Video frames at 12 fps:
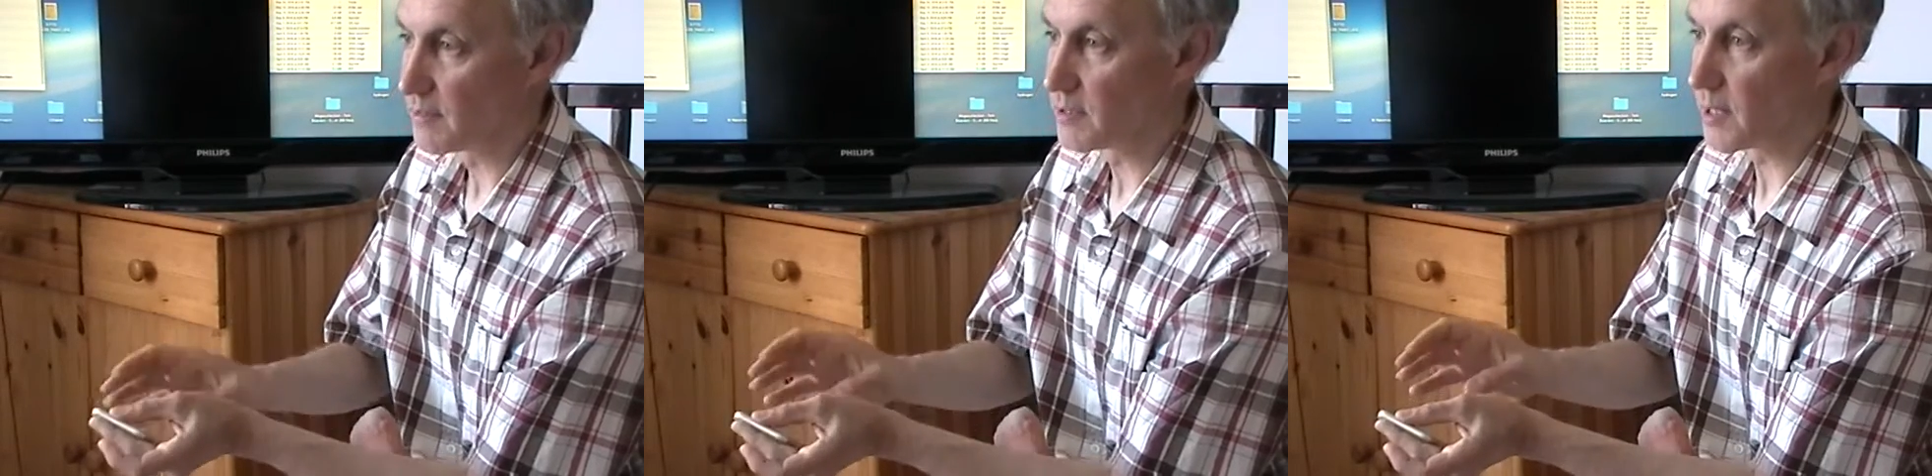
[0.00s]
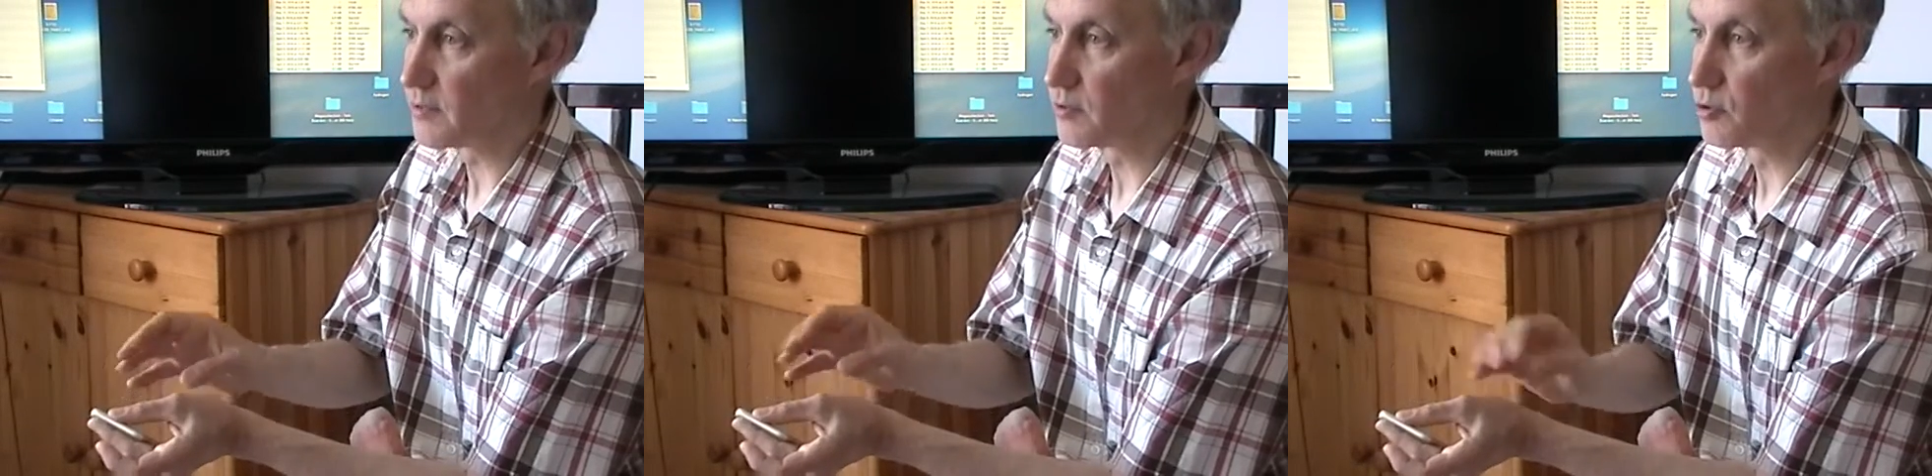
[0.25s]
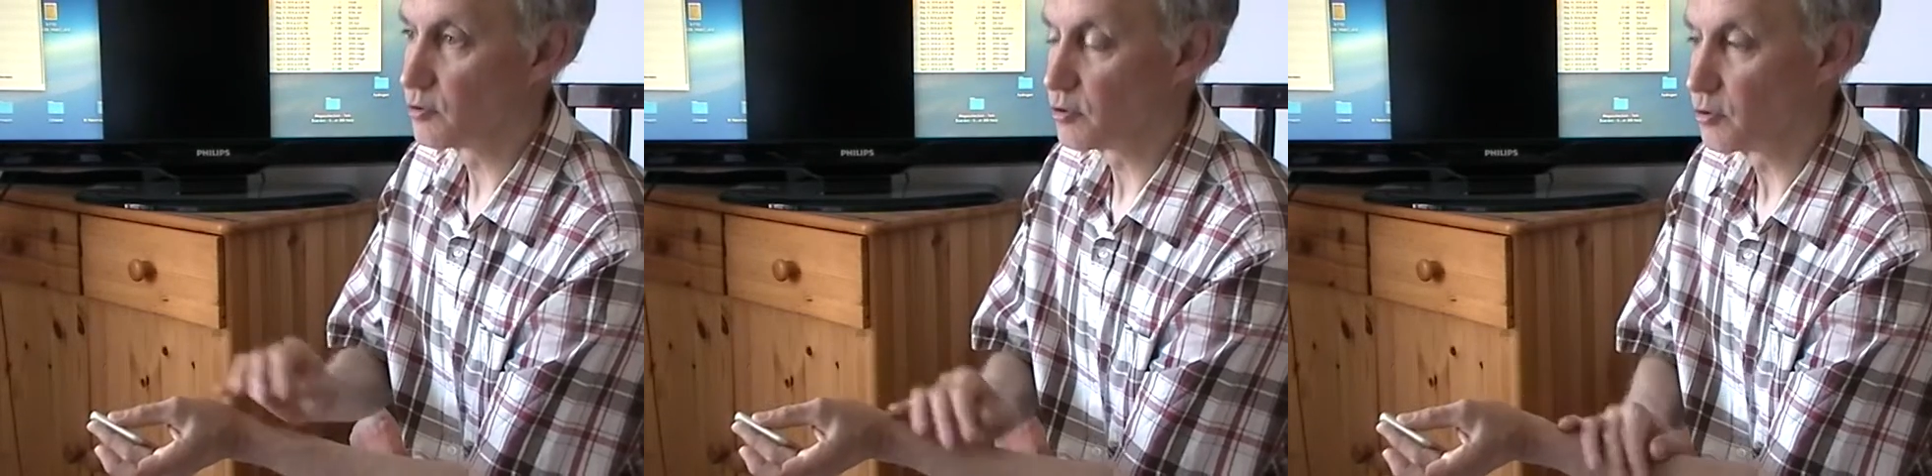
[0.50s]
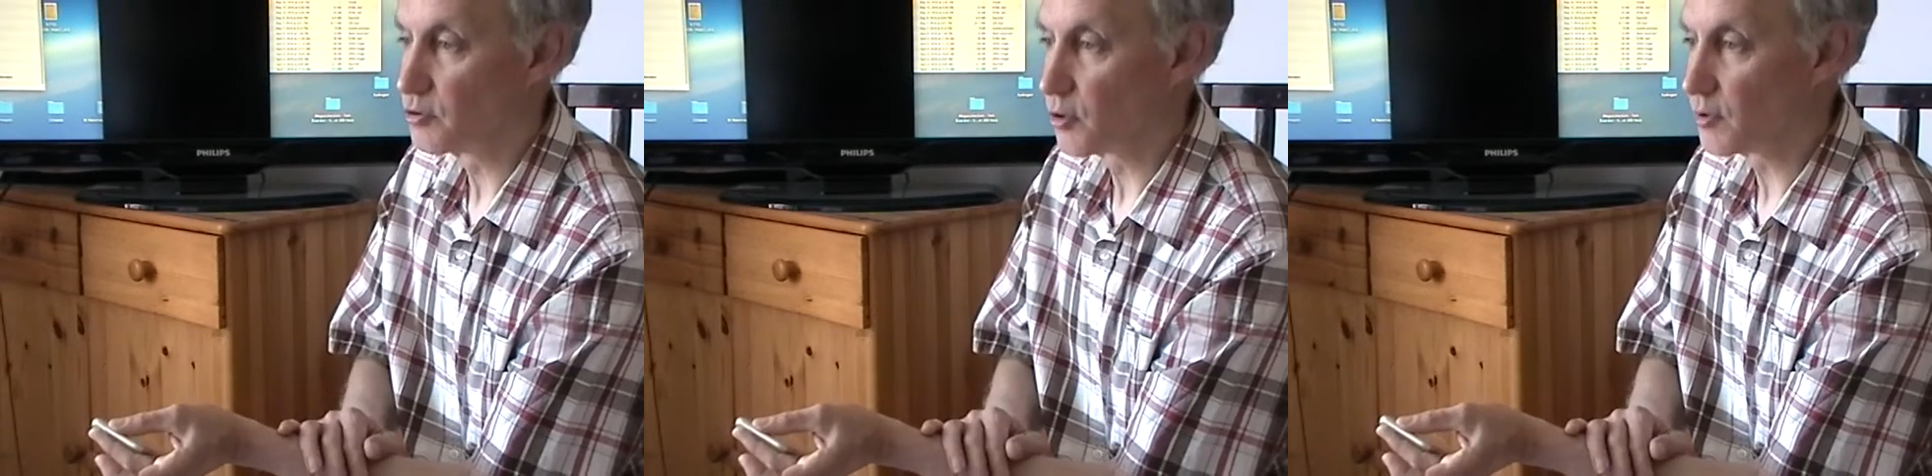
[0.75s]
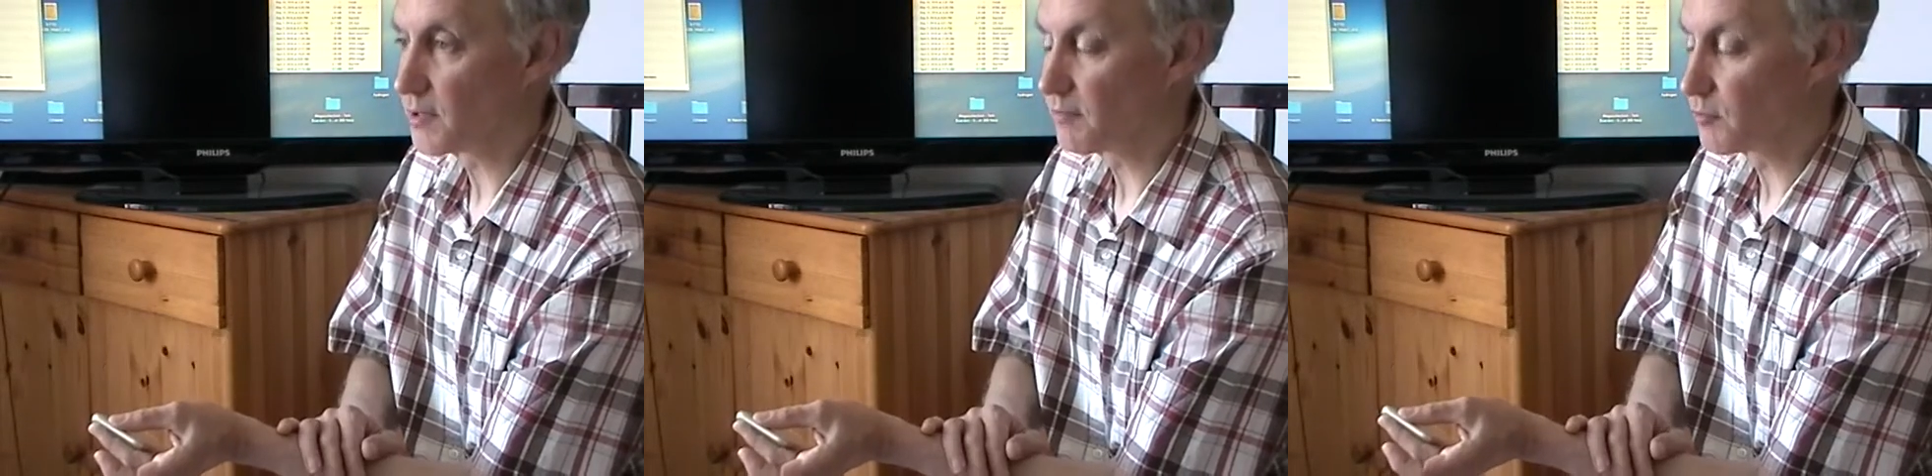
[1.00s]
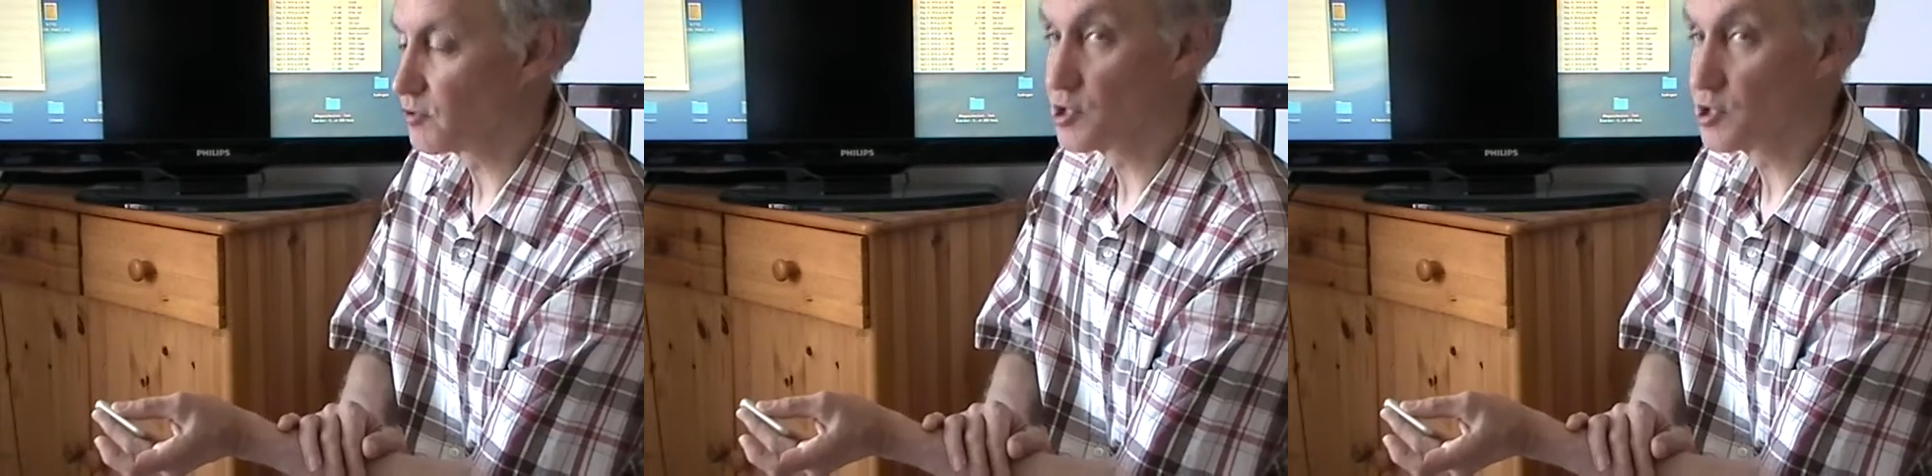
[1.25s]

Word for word: then you, you don't have to